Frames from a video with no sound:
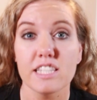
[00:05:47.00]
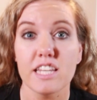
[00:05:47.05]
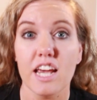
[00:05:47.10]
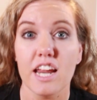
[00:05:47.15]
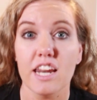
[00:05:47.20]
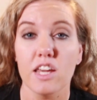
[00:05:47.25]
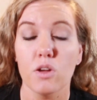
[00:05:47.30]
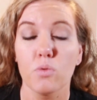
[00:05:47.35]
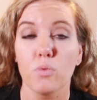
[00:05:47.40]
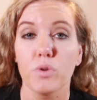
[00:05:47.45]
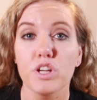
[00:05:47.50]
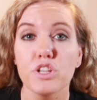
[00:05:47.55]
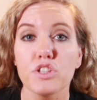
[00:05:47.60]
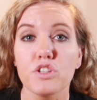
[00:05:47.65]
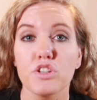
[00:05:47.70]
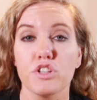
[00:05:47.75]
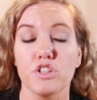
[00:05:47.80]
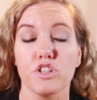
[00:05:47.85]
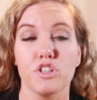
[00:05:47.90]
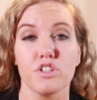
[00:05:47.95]
study,
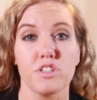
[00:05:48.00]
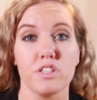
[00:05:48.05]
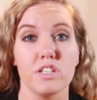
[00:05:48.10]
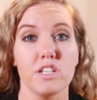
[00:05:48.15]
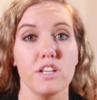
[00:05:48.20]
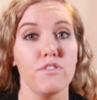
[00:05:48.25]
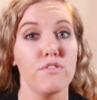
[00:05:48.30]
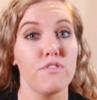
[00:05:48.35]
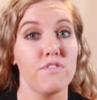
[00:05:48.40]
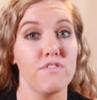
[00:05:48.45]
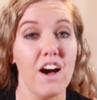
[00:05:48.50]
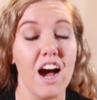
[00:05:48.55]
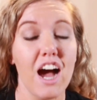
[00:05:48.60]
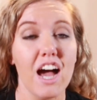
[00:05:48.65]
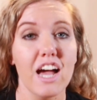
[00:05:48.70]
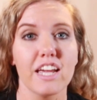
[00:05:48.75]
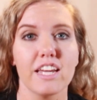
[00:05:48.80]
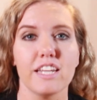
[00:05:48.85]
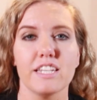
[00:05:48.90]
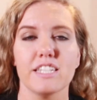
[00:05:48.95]
researchers did
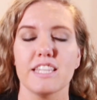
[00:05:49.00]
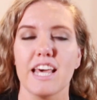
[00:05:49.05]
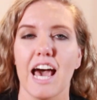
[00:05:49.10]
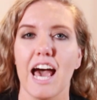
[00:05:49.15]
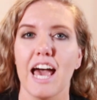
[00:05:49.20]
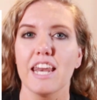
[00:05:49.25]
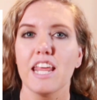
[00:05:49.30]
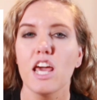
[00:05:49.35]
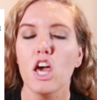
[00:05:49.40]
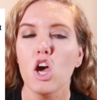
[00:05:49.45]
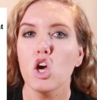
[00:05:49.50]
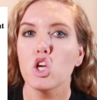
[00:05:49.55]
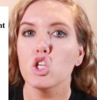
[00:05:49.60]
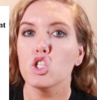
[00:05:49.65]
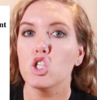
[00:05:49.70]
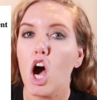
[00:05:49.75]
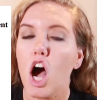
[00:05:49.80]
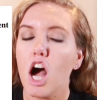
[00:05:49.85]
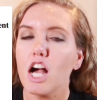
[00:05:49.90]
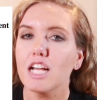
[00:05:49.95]
find that
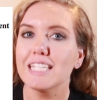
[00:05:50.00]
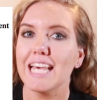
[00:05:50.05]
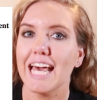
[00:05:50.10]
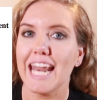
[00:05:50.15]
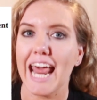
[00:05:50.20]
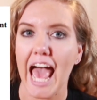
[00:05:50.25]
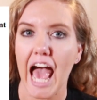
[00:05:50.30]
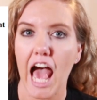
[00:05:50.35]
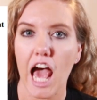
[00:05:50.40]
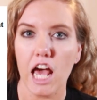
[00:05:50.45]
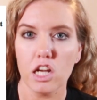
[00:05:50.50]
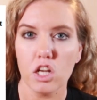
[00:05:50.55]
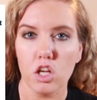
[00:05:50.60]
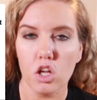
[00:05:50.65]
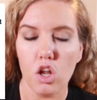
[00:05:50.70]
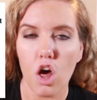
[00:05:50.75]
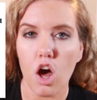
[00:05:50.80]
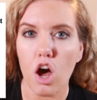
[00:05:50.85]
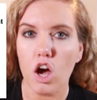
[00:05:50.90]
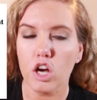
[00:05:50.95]
dogs that had
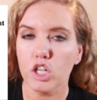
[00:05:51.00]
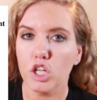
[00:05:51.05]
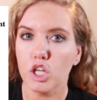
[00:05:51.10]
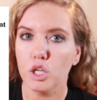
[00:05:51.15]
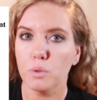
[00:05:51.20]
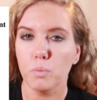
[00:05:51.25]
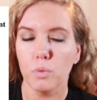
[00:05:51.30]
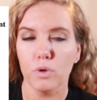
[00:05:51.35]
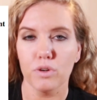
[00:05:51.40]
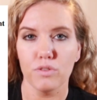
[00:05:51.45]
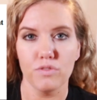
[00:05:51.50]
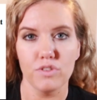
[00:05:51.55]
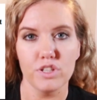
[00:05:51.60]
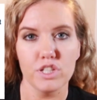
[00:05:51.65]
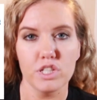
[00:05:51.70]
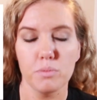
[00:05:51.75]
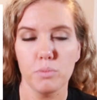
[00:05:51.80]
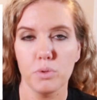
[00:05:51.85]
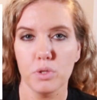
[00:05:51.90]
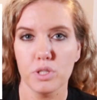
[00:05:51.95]
longer, more
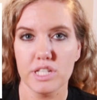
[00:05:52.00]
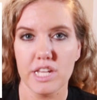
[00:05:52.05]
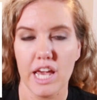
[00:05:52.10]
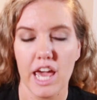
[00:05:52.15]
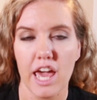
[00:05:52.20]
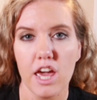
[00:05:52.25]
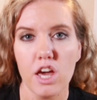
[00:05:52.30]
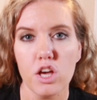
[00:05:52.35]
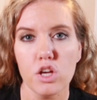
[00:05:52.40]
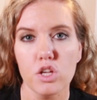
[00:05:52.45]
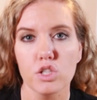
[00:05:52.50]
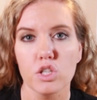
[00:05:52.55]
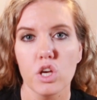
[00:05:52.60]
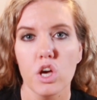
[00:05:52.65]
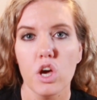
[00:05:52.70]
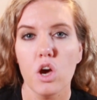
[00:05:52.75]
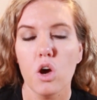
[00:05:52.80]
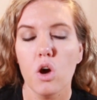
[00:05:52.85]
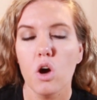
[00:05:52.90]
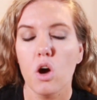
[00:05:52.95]
visible tails
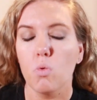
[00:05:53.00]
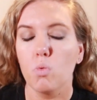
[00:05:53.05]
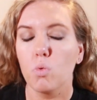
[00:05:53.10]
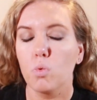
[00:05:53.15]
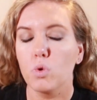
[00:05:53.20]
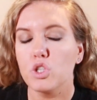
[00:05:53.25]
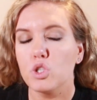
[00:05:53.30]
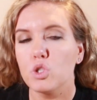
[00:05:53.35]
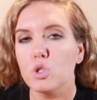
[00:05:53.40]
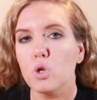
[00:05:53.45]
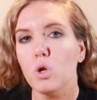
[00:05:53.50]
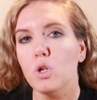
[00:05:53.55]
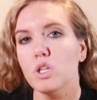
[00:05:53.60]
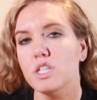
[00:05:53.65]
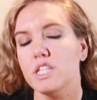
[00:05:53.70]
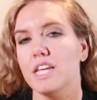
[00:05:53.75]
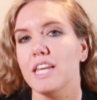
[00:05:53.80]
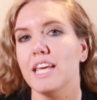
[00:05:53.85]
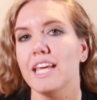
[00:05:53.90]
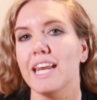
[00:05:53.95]

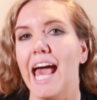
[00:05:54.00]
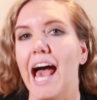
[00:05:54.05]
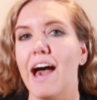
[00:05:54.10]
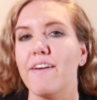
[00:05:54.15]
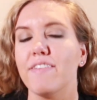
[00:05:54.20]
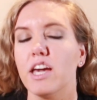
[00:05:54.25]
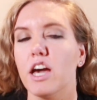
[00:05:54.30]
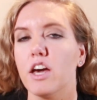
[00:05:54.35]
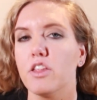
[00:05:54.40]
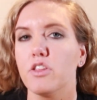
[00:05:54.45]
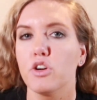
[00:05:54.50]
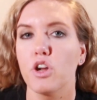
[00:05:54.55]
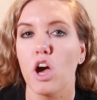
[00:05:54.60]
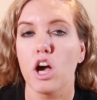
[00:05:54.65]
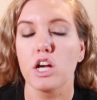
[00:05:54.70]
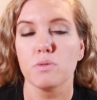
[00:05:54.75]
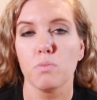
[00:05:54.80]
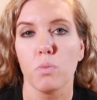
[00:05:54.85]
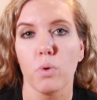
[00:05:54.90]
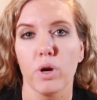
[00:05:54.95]
resulted in having other
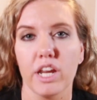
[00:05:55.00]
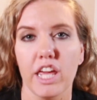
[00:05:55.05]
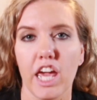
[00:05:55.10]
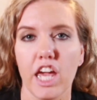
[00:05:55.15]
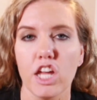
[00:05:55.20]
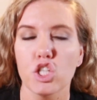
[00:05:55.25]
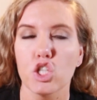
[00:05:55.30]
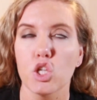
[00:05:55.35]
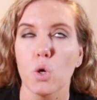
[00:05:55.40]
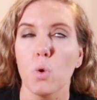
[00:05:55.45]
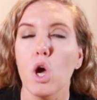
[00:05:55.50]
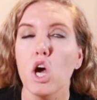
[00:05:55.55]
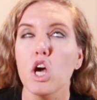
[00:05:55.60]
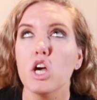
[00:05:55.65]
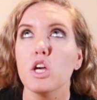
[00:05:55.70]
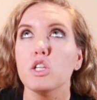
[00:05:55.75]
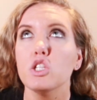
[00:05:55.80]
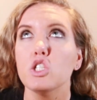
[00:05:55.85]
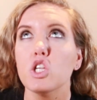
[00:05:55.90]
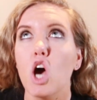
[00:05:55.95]
dogs more engaged. So
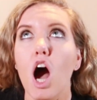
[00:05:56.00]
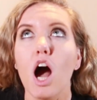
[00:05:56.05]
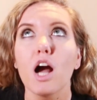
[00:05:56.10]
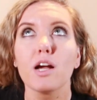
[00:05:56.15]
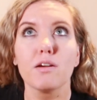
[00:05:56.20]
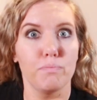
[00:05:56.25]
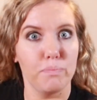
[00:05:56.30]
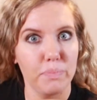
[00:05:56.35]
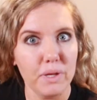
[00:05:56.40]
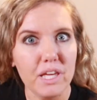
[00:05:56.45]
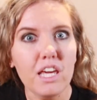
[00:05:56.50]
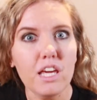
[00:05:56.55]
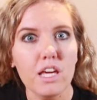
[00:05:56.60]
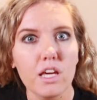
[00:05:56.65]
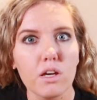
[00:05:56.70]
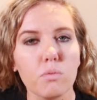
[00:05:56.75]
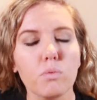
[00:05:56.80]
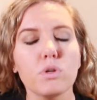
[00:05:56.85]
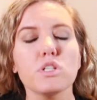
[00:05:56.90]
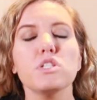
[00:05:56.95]
dog
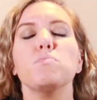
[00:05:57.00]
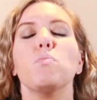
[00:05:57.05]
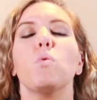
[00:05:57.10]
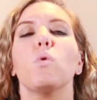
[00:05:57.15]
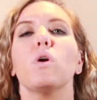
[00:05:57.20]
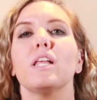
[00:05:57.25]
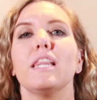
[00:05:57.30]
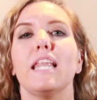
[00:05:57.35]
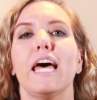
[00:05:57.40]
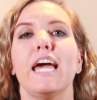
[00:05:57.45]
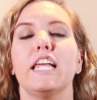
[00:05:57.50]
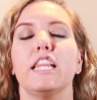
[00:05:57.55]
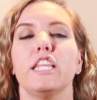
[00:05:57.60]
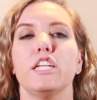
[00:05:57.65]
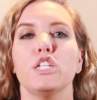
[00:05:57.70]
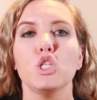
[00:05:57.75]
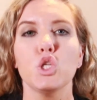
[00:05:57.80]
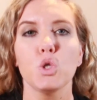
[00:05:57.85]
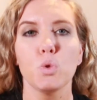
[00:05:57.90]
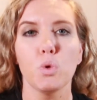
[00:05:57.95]
B was more
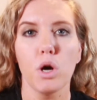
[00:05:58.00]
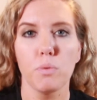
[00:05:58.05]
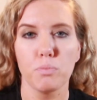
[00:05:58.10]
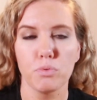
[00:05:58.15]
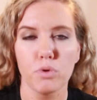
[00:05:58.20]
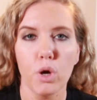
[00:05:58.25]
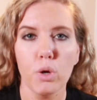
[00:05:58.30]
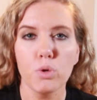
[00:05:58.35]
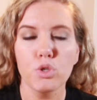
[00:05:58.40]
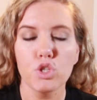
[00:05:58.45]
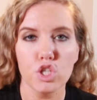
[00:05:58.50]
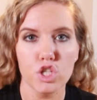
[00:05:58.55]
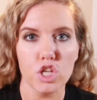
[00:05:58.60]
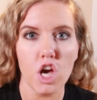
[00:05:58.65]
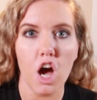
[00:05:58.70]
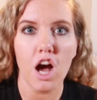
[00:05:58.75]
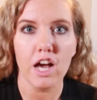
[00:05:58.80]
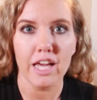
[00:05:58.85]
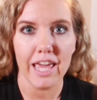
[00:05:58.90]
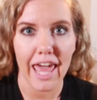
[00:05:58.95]
likely to approach
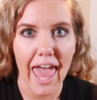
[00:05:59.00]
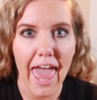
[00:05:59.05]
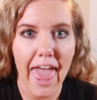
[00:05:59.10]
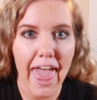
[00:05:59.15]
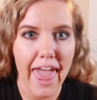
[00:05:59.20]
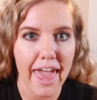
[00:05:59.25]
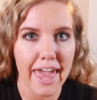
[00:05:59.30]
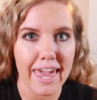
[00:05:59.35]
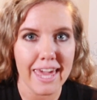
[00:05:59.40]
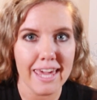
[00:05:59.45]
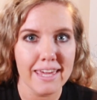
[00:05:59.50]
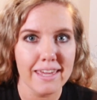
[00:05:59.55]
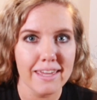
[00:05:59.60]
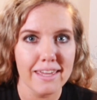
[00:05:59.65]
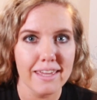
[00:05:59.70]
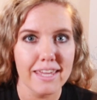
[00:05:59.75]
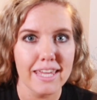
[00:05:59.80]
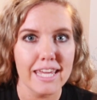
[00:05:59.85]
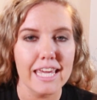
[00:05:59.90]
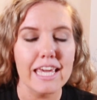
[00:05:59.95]
dog A
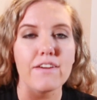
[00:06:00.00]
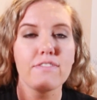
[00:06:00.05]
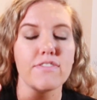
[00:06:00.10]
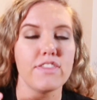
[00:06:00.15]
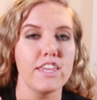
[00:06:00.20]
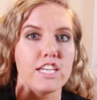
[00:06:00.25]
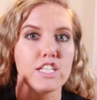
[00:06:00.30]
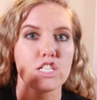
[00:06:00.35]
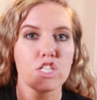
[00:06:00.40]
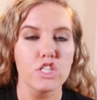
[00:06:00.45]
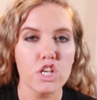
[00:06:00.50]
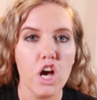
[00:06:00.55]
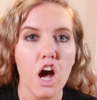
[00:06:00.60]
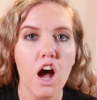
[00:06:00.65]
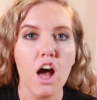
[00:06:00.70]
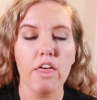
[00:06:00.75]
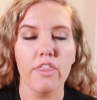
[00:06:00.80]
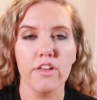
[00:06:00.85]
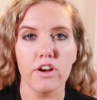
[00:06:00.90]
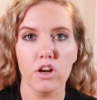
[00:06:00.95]
if they
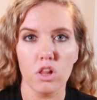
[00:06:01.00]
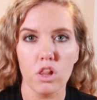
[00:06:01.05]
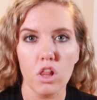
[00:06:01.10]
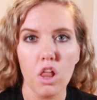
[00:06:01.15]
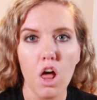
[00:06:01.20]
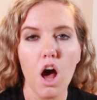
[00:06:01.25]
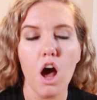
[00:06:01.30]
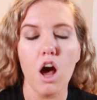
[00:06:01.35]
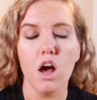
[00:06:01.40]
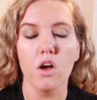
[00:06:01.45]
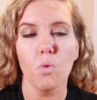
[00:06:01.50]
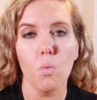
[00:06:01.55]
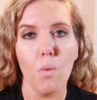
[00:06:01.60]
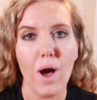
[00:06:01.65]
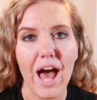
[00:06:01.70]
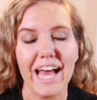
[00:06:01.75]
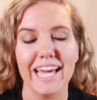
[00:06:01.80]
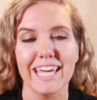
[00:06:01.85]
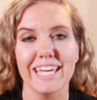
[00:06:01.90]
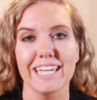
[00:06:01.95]
saw their long
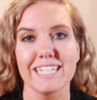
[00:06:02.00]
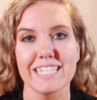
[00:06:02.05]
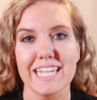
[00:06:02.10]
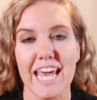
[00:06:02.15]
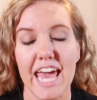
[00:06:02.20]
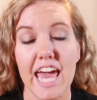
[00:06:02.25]
wagging